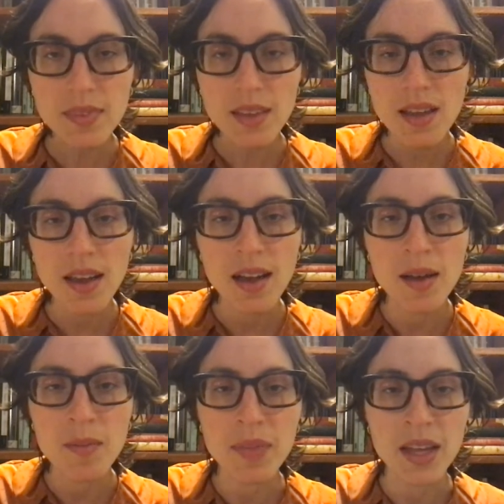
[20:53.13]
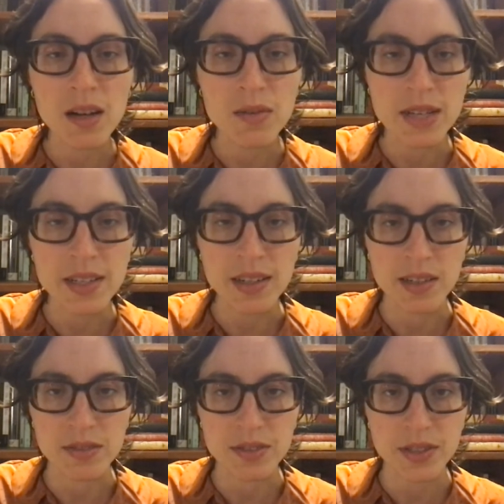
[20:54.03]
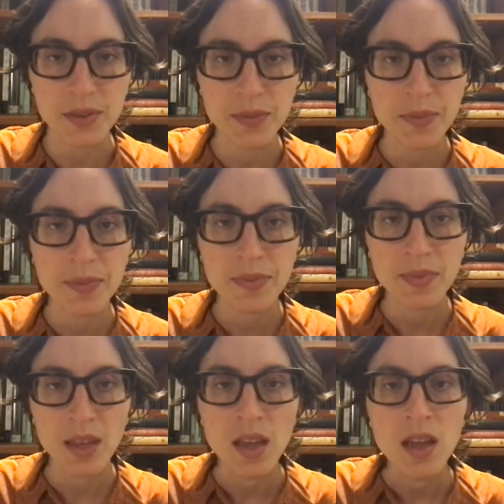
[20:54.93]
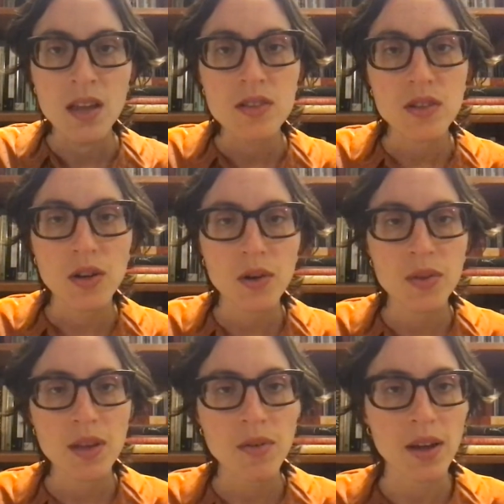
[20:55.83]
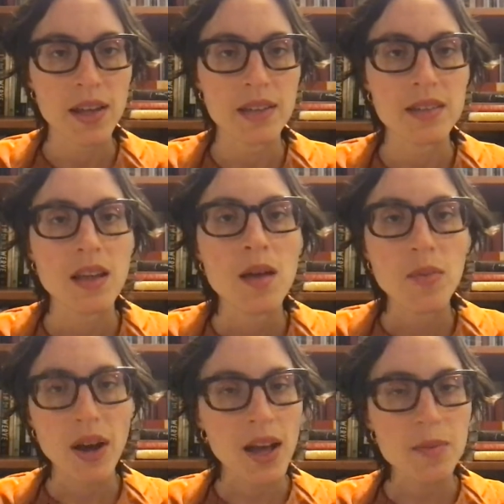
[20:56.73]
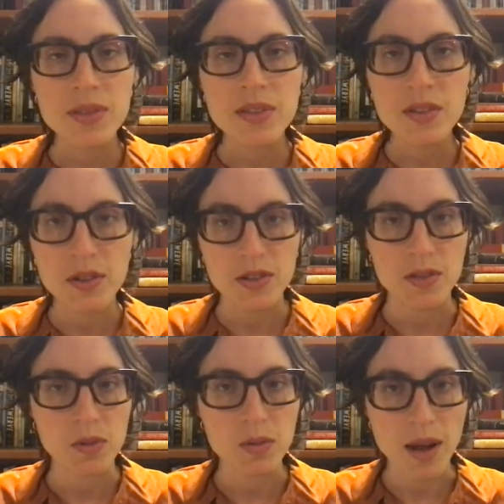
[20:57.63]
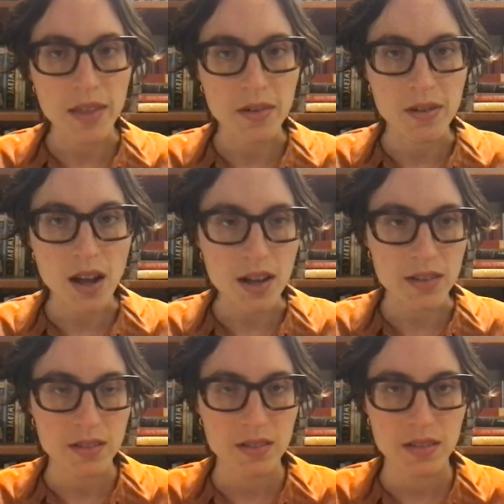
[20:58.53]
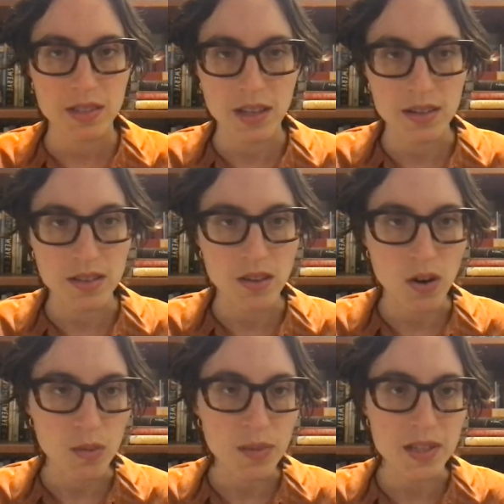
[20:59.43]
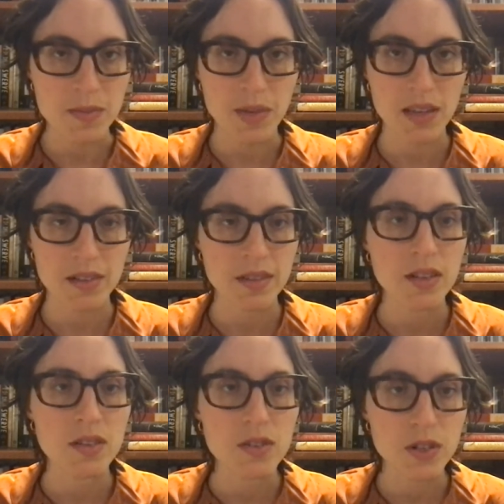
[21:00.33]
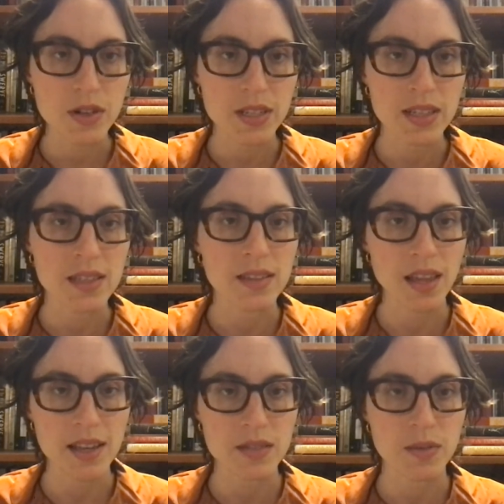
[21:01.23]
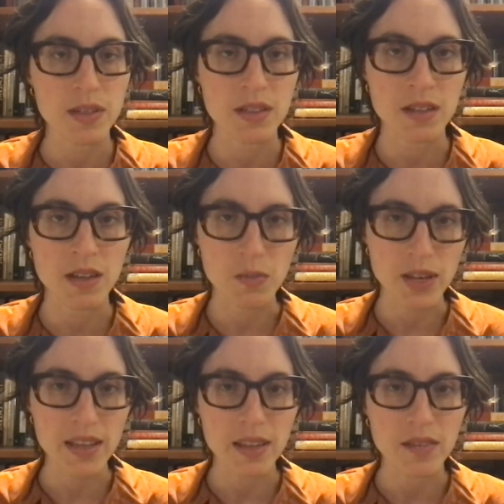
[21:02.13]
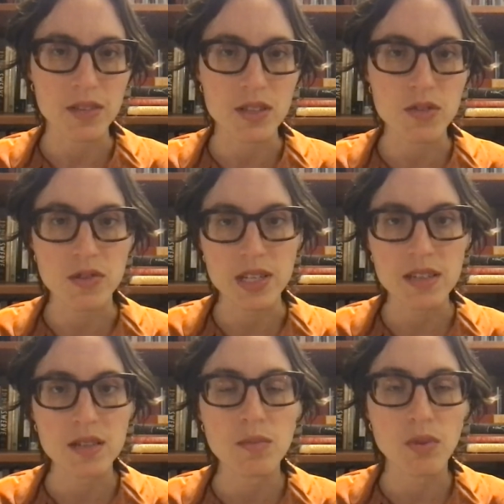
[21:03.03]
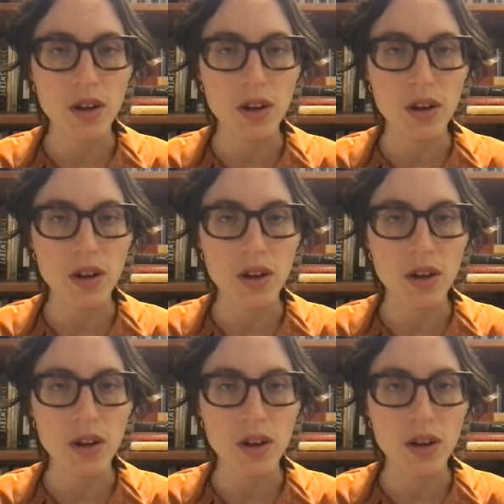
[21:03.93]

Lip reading: and I'll read it out for you. So they write, perhaps the nurse would rather not attend to the homeless man, dirty, lice-ridden, and reeking of the street, brought